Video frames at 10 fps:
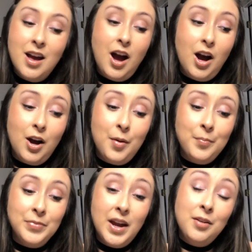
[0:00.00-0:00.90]

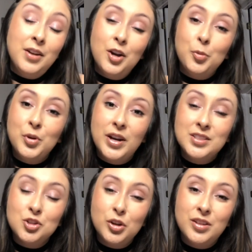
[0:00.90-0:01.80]
Yeah, and I hope you guys
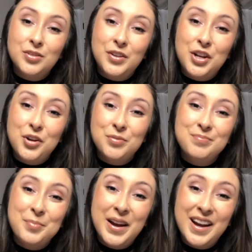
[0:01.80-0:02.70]
enjoyed this video.
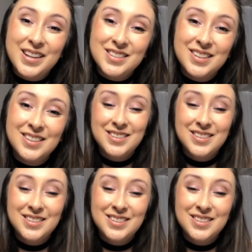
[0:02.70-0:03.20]
Bye, guys.